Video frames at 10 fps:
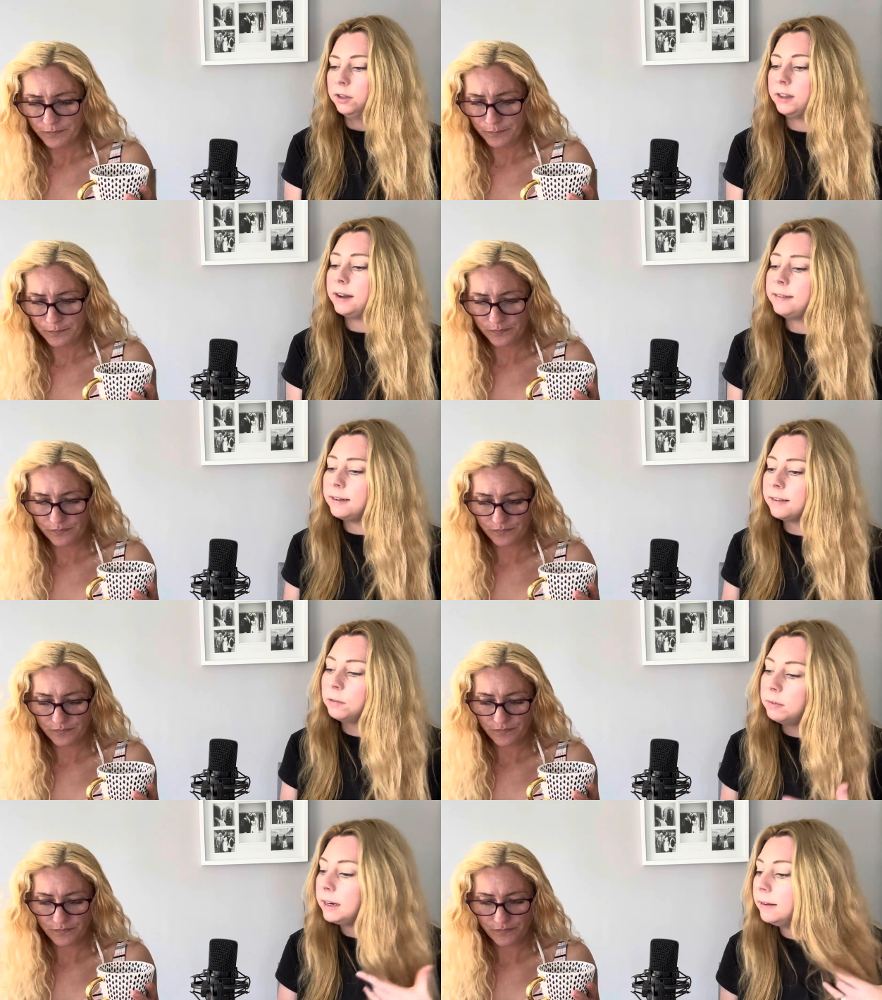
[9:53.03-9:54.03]
Speaker 1: this is the
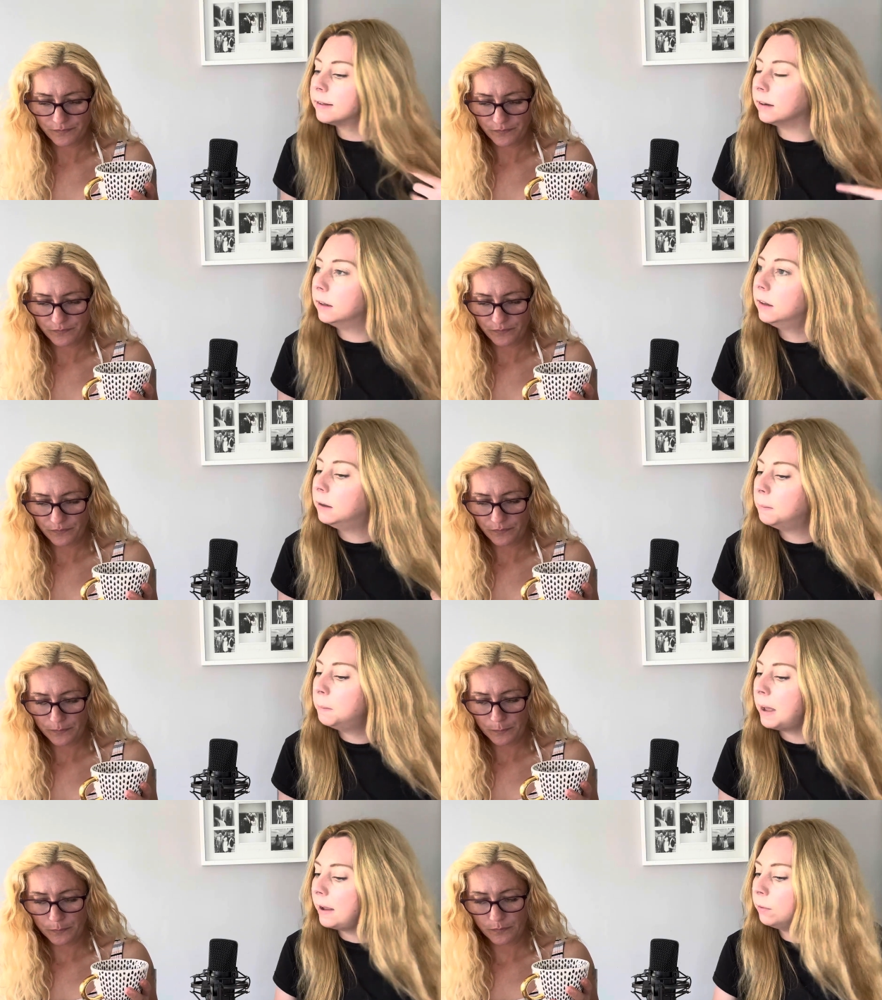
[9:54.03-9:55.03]
reason that
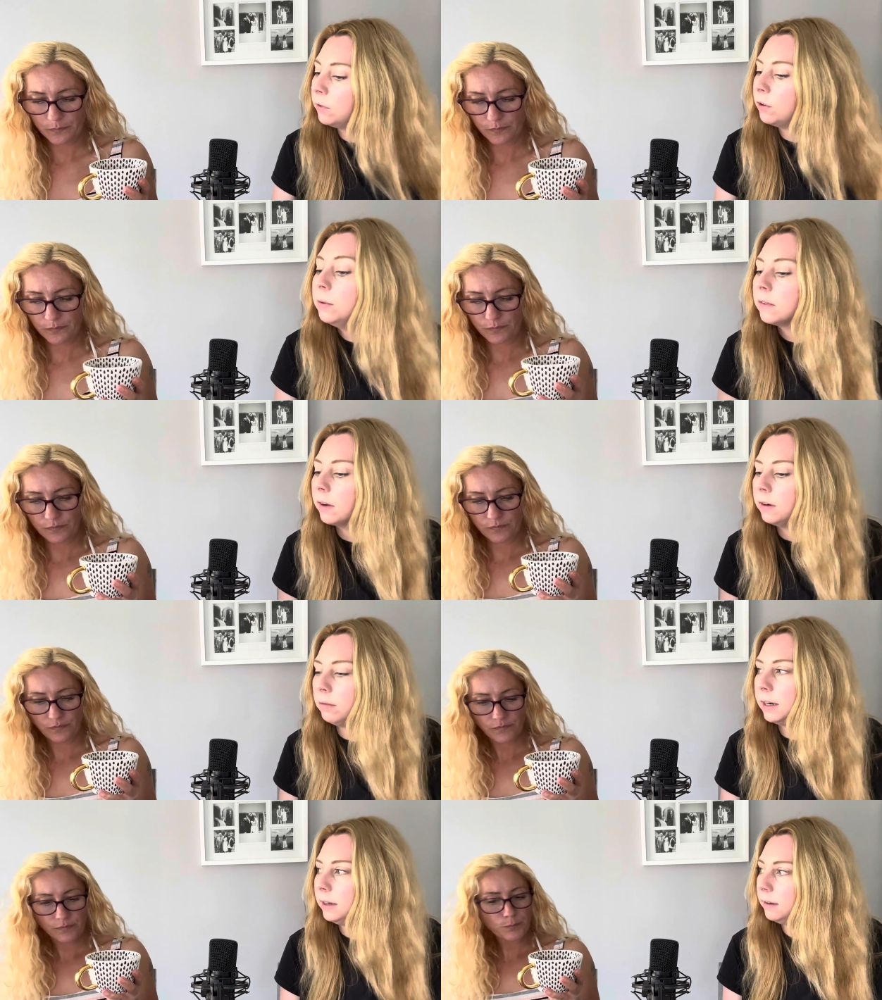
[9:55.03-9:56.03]
male suicide
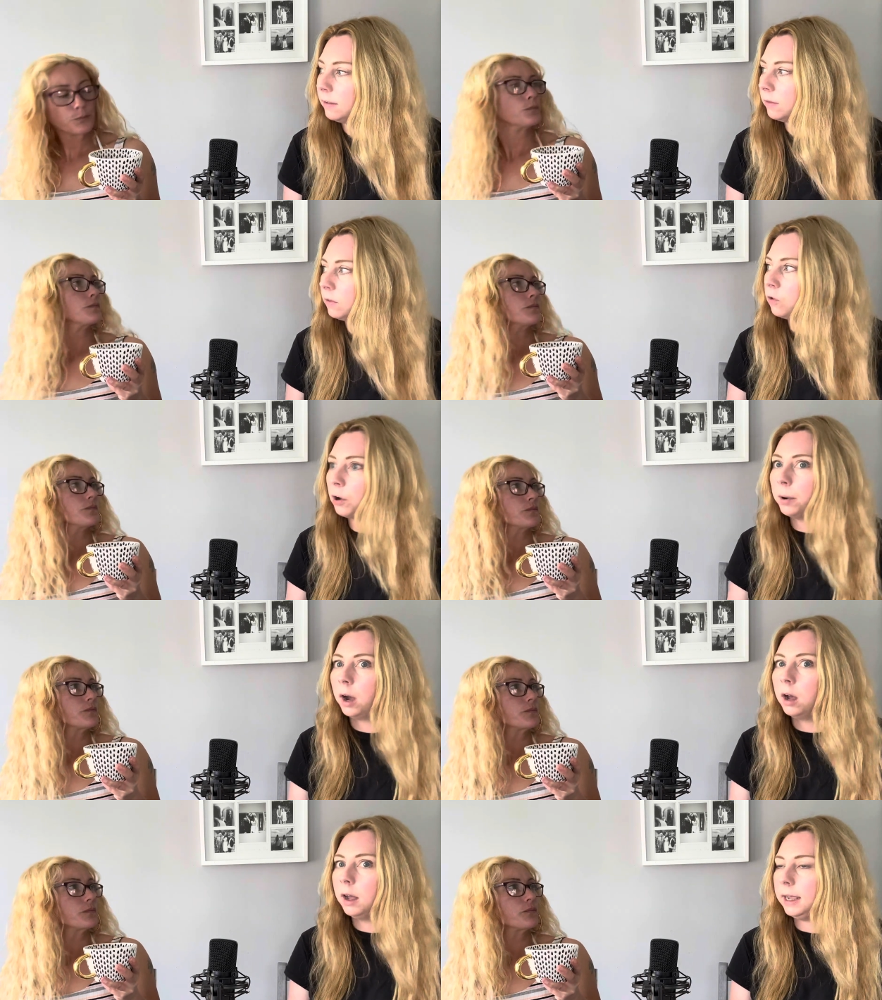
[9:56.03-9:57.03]
rate is so
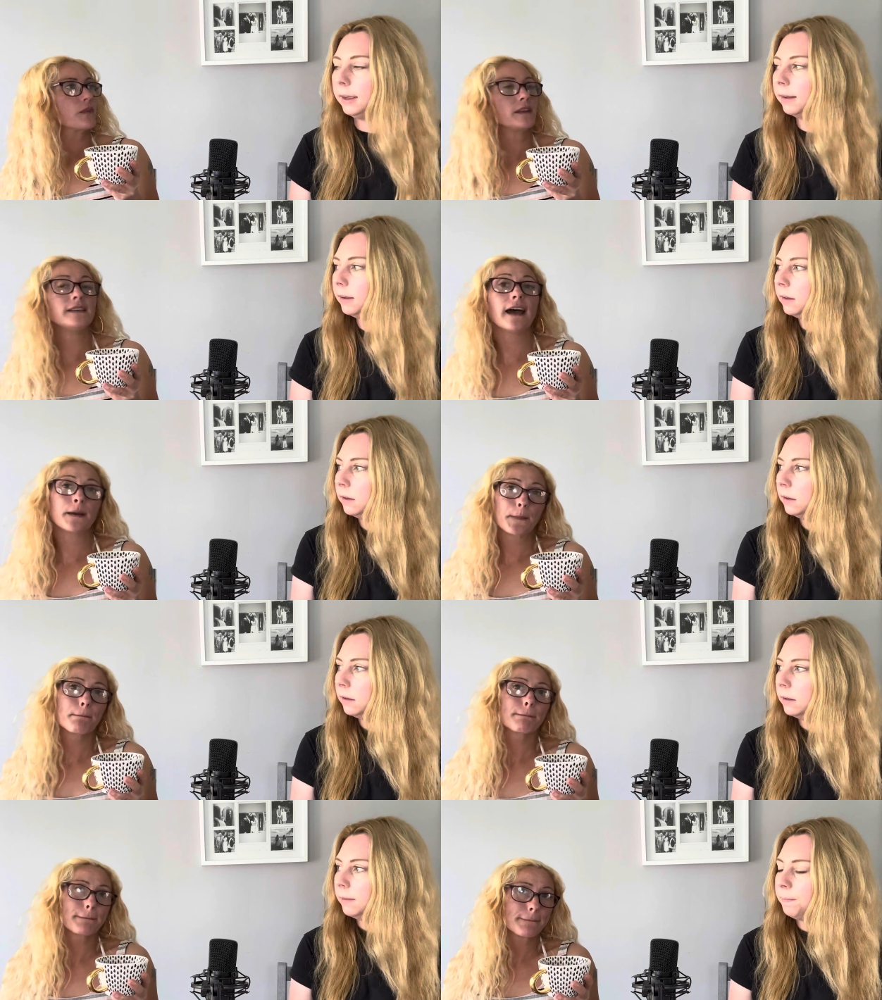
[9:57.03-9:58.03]
high. Yeah.
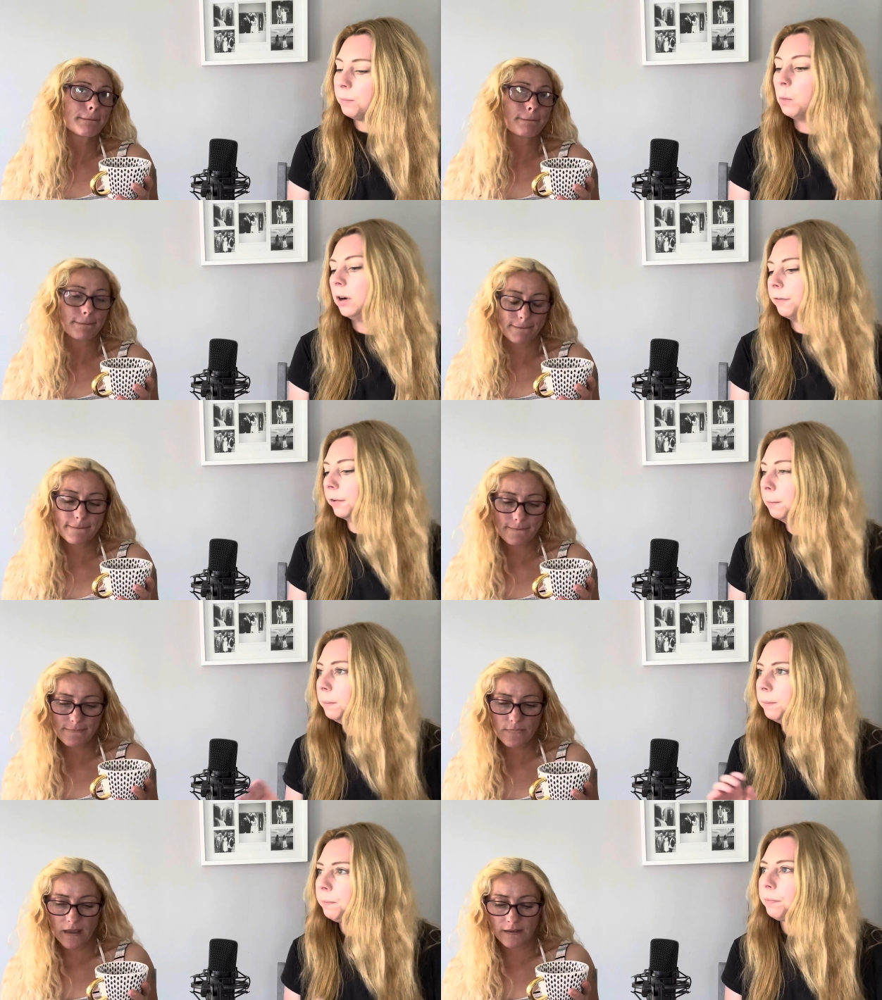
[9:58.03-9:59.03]
One of them.
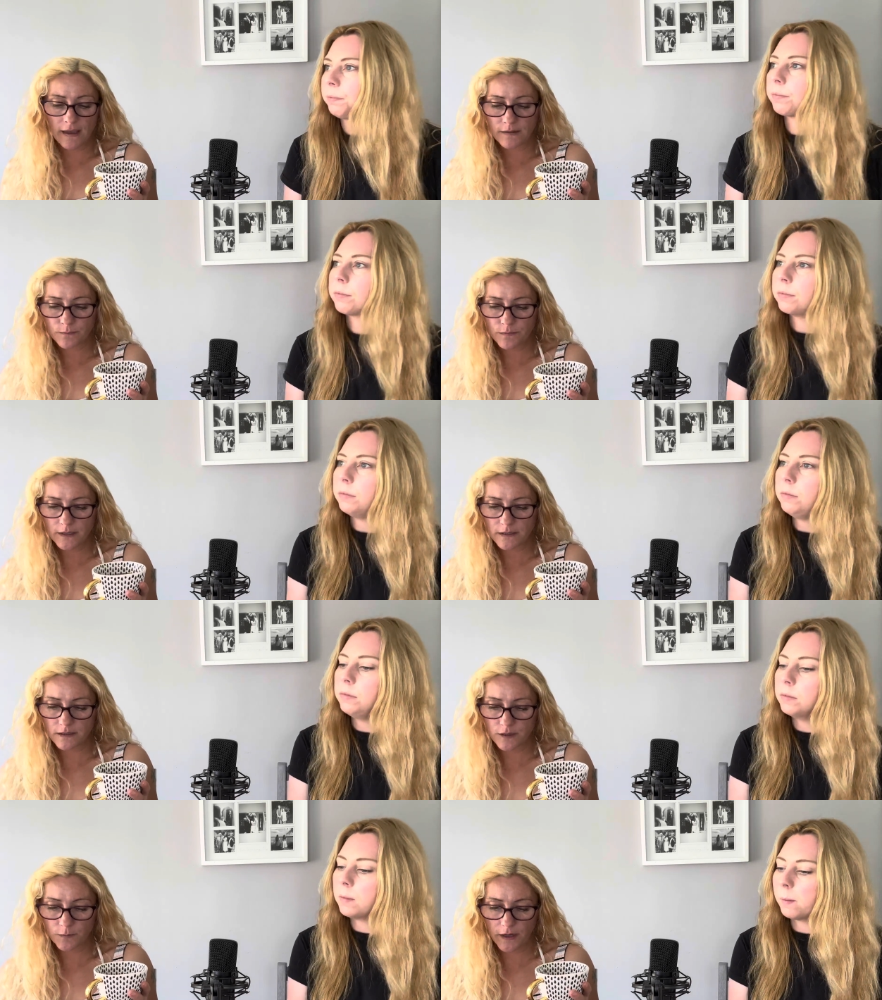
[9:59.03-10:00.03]
Speaker 2: Yeah, there's
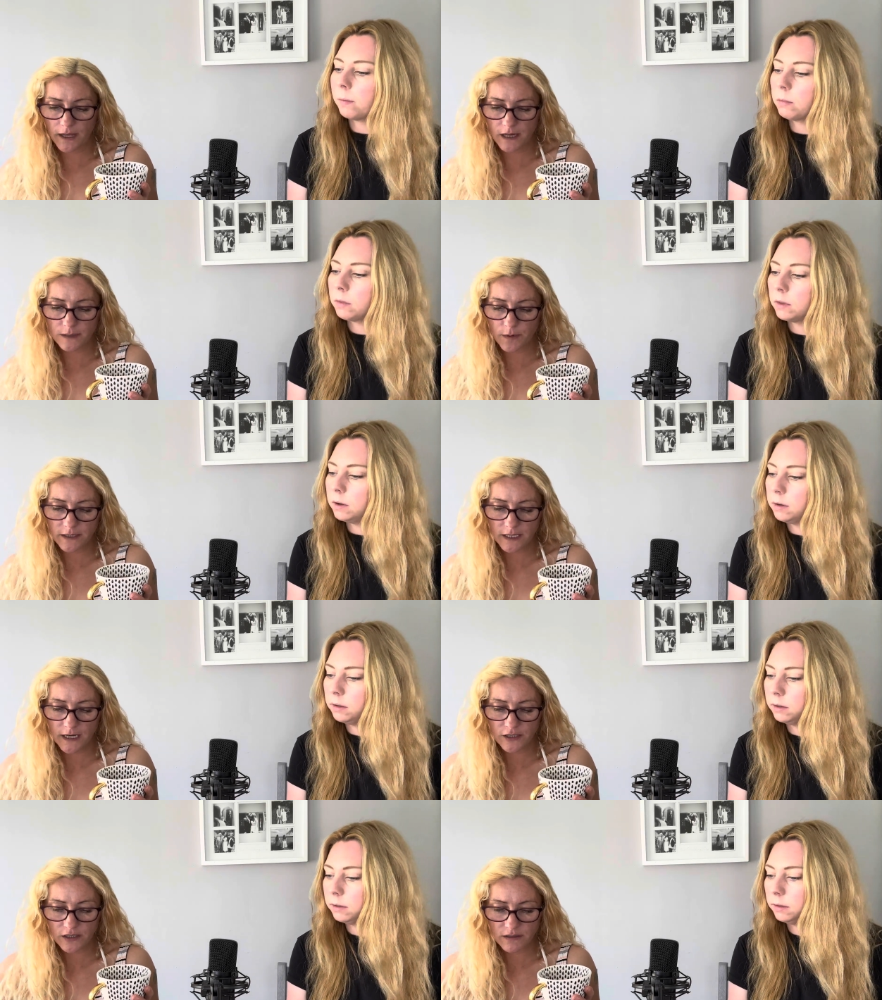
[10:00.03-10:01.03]
too many
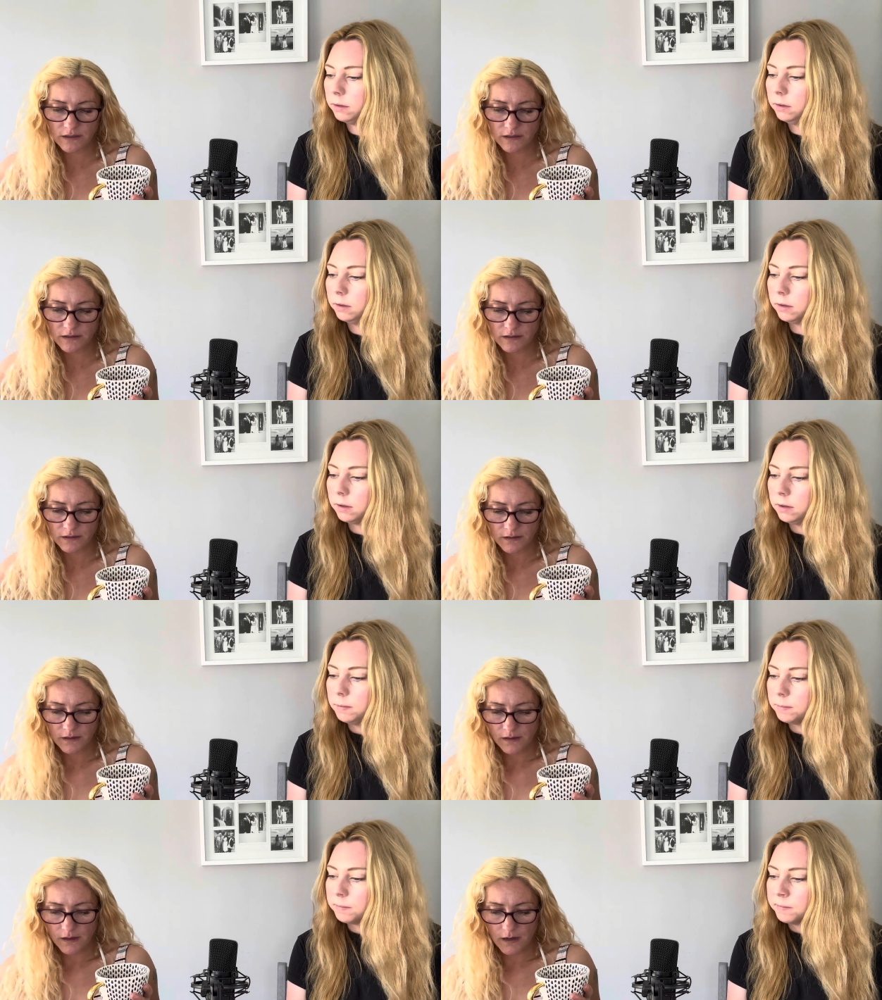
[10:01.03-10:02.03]
expectations.
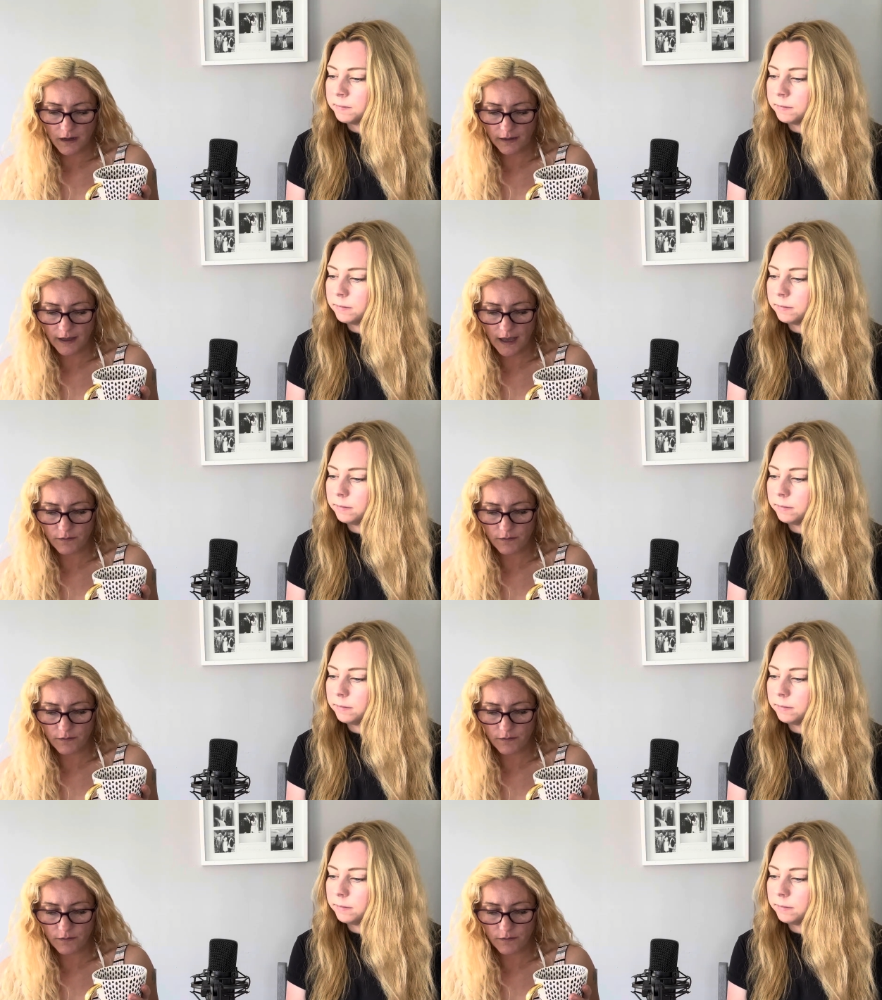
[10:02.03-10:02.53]
Okay,